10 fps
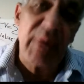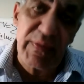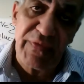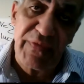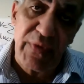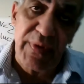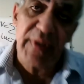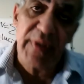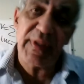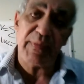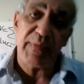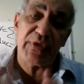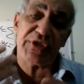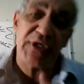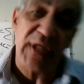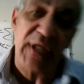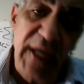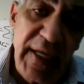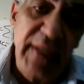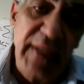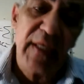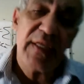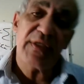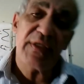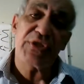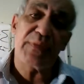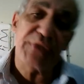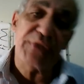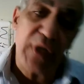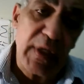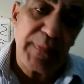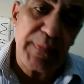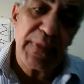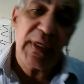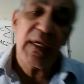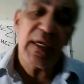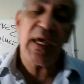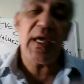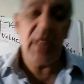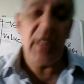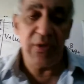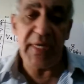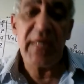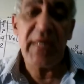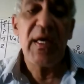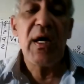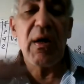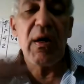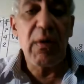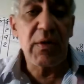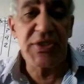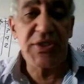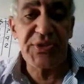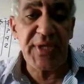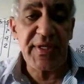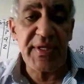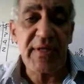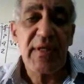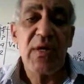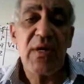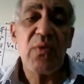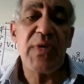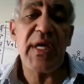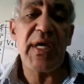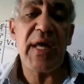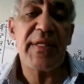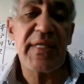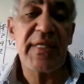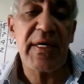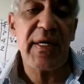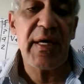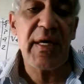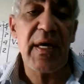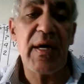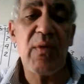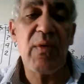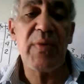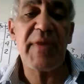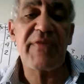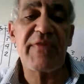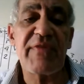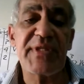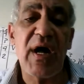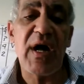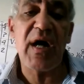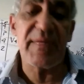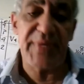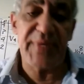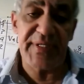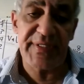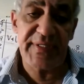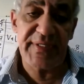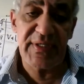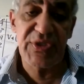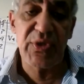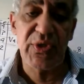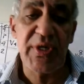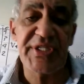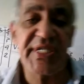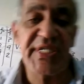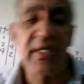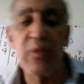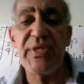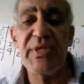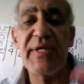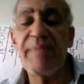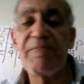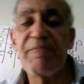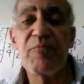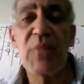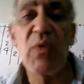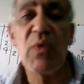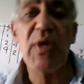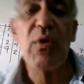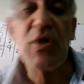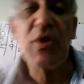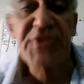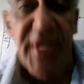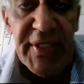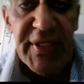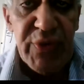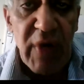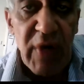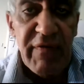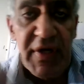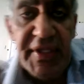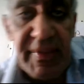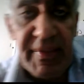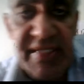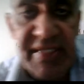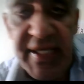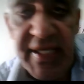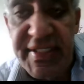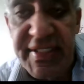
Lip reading: before, the production line, the shop, okay, all this together, we make from it hybrids. So it's including, we're all trying to avoid the mistakes